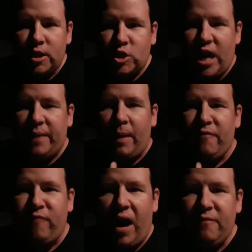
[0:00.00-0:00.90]
Take my
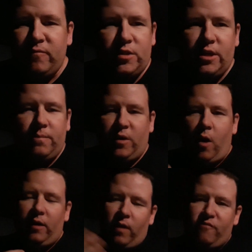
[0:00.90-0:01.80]
I
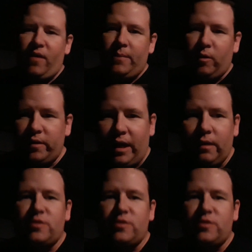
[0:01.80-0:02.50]
don't have $5 million,